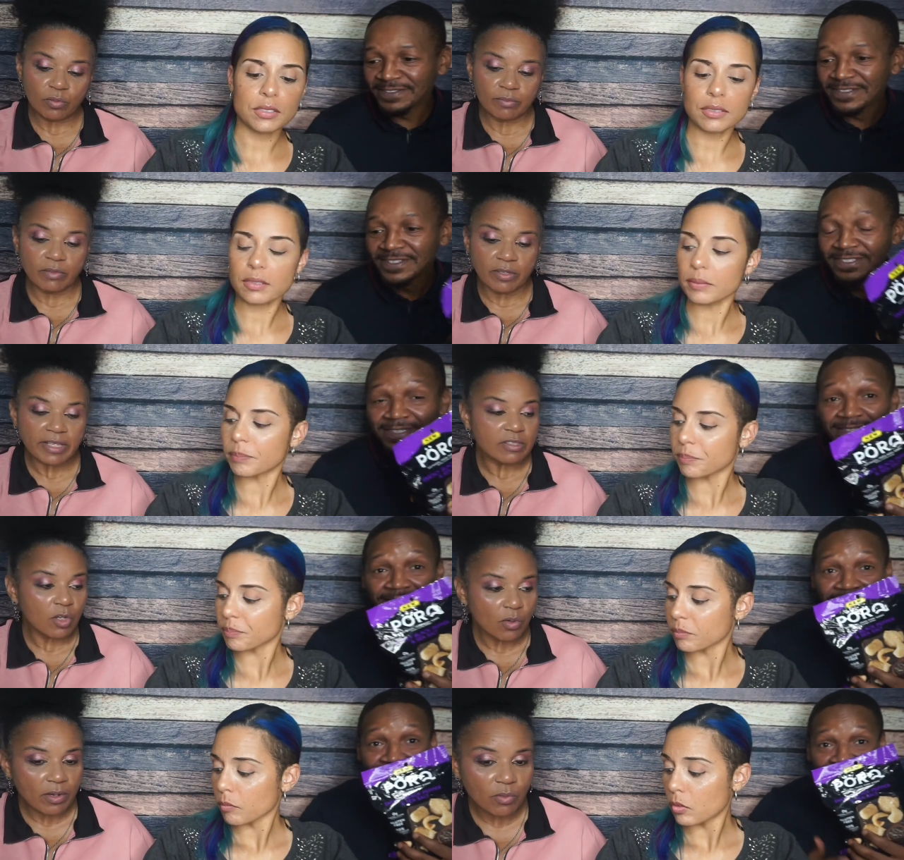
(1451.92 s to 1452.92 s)
Speaker 1: Okay,
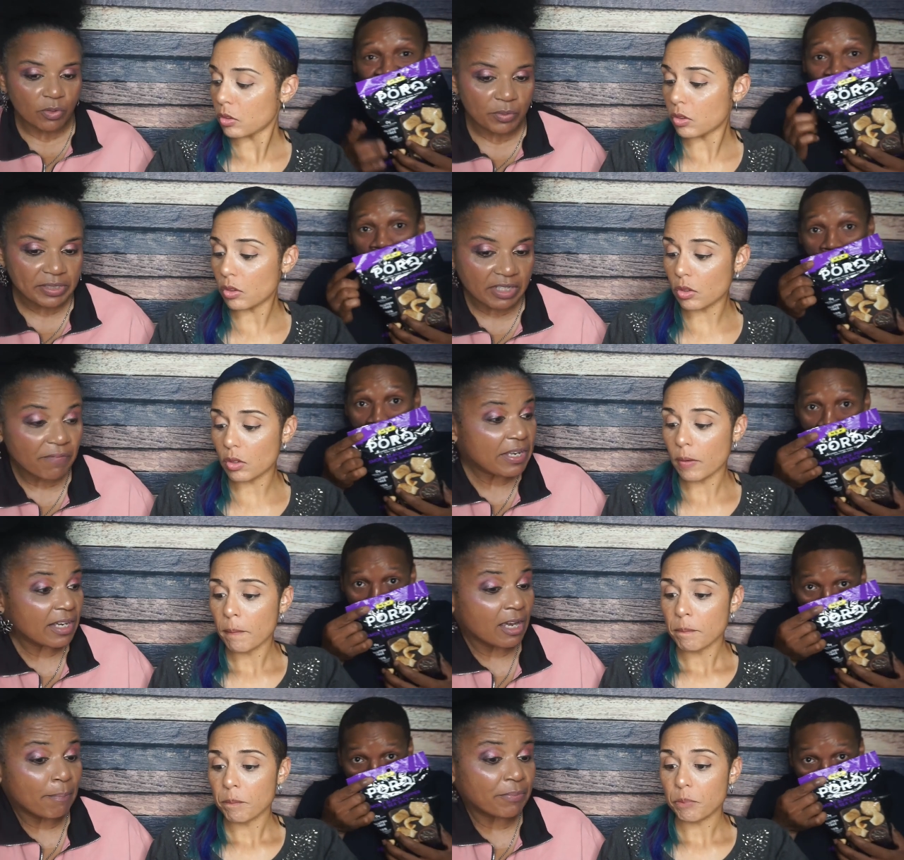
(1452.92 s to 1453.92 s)
so were we
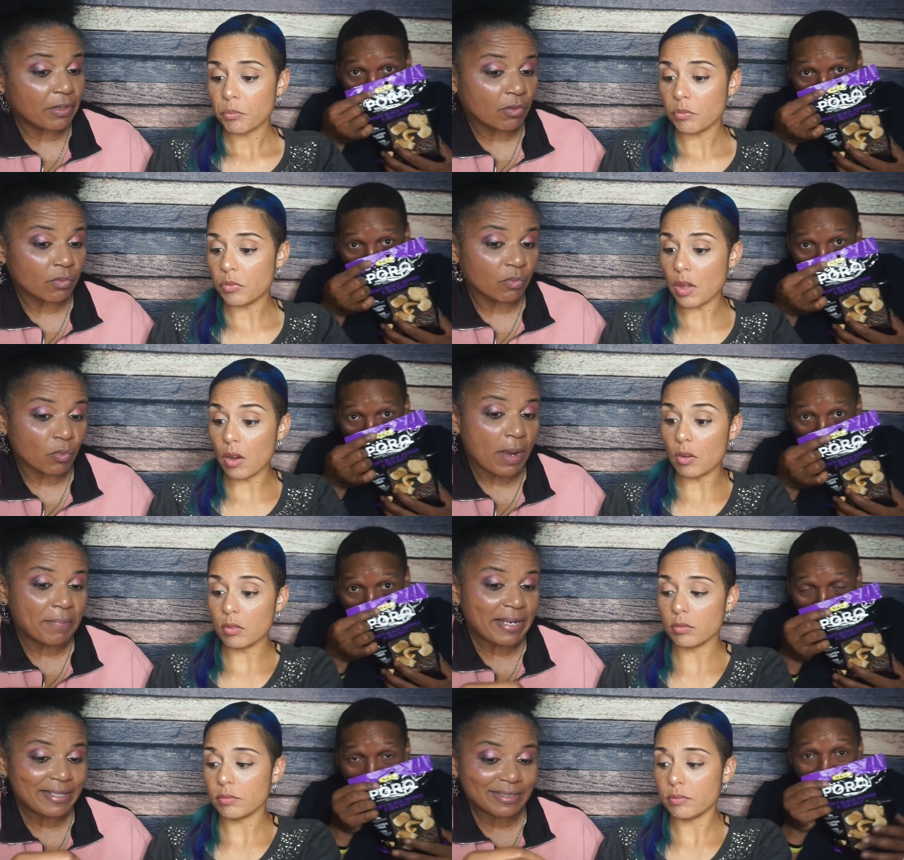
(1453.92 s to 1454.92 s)
divvying up the no.
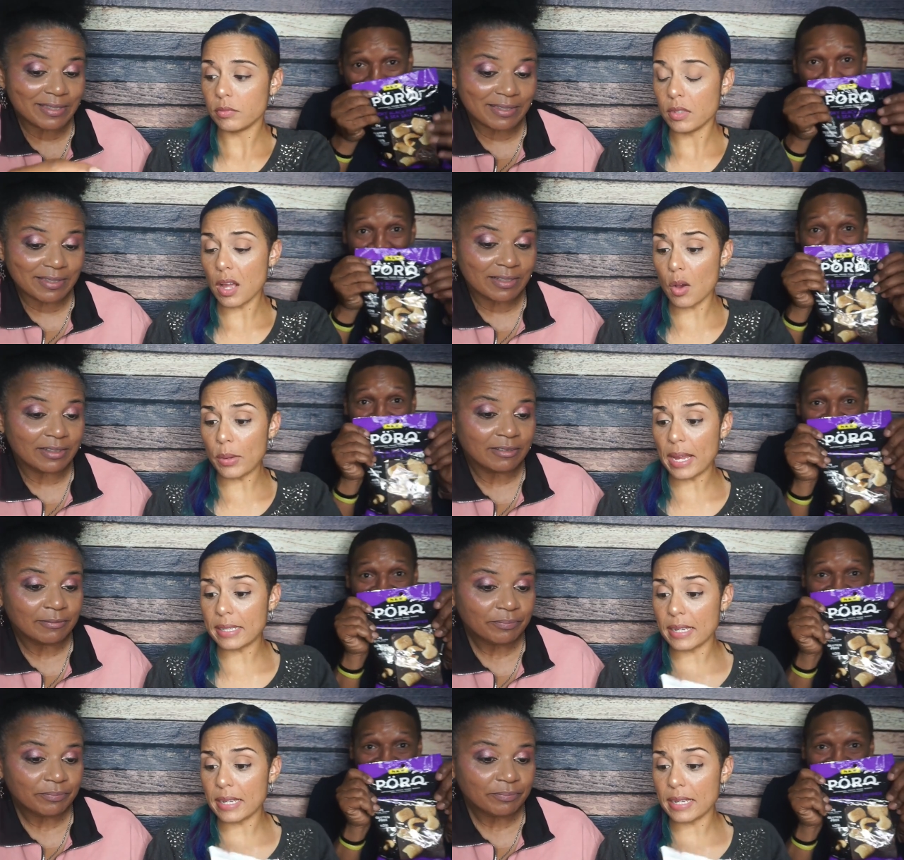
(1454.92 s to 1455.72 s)
remnants? No, we ain't